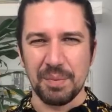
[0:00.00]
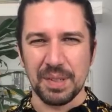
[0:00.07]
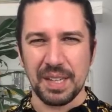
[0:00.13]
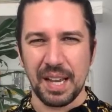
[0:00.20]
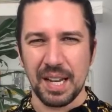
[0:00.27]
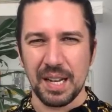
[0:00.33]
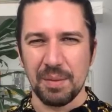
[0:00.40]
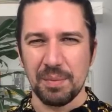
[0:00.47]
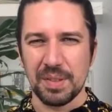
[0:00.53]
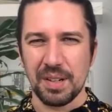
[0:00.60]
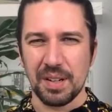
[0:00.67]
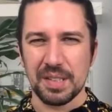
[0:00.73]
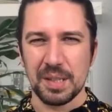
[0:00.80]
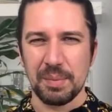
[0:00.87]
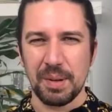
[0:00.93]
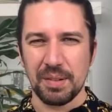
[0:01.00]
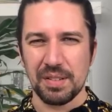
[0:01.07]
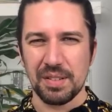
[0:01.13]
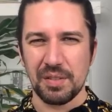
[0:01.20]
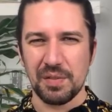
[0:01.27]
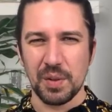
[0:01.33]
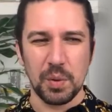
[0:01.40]
Callum's asking about
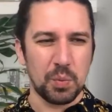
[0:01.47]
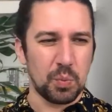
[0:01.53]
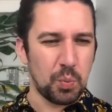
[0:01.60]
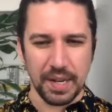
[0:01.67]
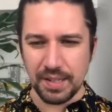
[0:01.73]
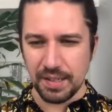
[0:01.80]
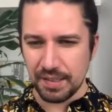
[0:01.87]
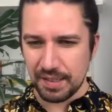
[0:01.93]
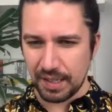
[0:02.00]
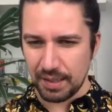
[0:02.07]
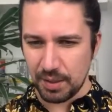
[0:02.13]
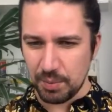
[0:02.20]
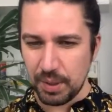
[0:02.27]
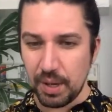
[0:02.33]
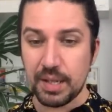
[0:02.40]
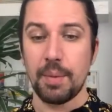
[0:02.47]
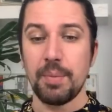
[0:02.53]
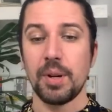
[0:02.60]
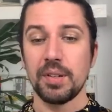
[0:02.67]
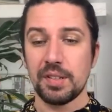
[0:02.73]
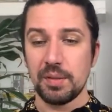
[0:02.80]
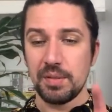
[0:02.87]
Sheffield Wednesday, who we are coming
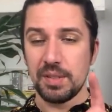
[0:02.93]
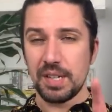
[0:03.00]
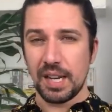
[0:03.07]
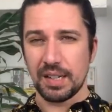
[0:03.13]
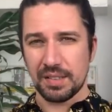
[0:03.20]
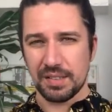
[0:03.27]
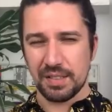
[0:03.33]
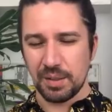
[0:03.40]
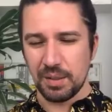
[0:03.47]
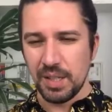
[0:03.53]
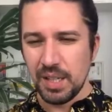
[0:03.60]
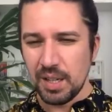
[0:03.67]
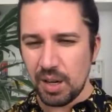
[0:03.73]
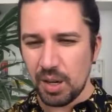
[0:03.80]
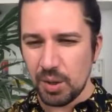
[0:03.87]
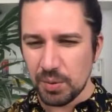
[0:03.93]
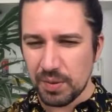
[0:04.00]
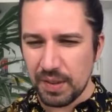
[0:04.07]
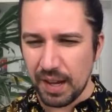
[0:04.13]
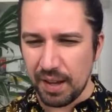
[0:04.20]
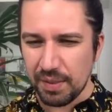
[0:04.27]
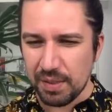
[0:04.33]
on to next, so hold
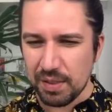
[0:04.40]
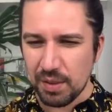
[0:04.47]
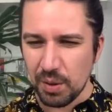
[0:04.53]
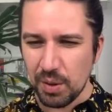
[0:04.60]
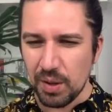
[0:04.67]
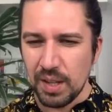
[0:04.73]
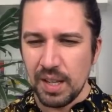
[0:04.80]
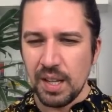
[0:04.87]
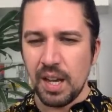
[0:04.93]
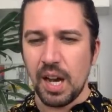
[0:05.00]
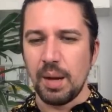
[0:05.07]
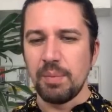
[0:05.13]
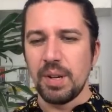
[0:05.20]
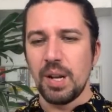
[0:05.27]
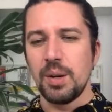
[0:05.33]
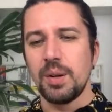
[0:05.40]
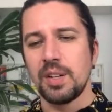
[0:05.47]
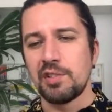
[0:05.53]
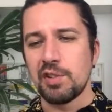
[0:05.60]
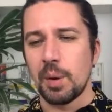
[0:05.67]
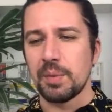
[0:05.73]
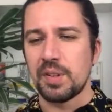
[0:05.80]
that thought. Luton
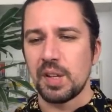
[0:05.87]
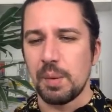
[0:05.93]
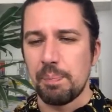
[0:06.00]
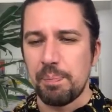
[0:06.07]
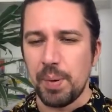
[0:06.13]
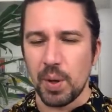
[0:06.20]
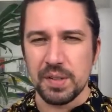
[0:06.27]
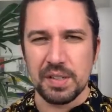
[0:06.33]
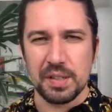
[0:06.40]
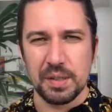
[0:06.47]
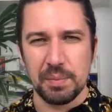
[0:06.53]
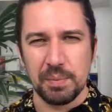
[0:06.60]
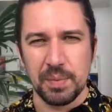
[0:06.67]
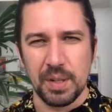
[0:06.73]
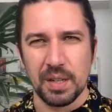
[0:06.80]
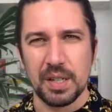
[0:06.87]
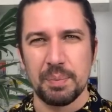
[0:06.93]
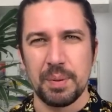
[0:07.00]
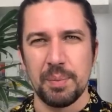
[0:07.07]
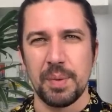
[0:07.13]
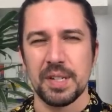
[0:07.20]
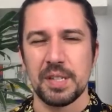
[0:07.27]
dropped to the bottom. I'm going to
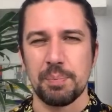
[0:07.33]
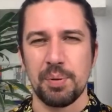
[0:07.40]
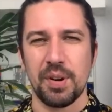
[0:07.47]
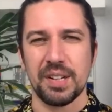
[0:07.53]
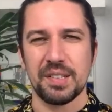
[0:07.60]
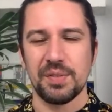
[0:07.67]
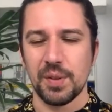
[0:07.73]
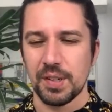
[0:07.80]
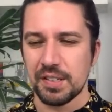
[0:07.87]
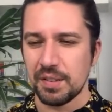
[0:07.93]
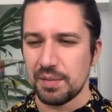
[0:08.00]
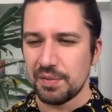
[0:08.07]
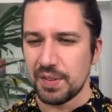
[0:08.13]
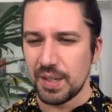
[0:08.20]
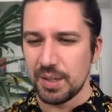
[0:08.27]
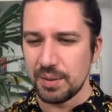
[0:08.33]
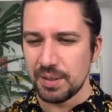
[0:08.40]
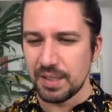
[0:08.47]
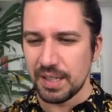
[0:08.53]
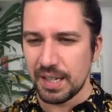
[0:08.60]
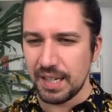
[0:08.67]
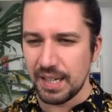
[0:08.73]
put my depressed voice on for
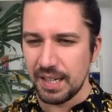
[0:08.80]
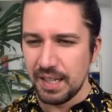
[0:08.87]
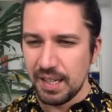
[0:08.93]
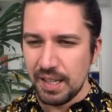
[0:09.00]
Luton here.